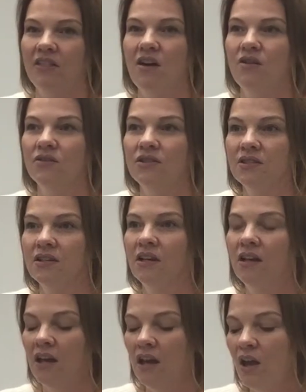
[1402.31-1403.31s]
those.
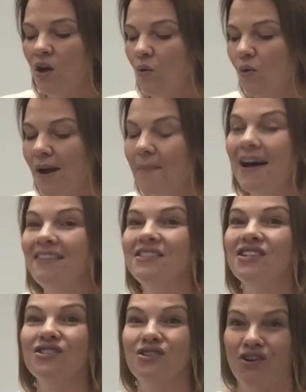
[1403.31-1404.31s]
What about
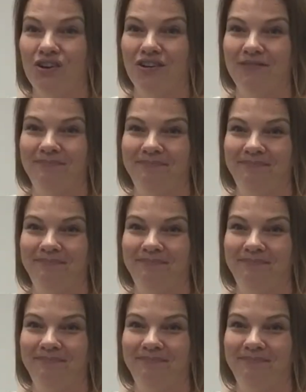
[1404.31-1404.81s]
dessert?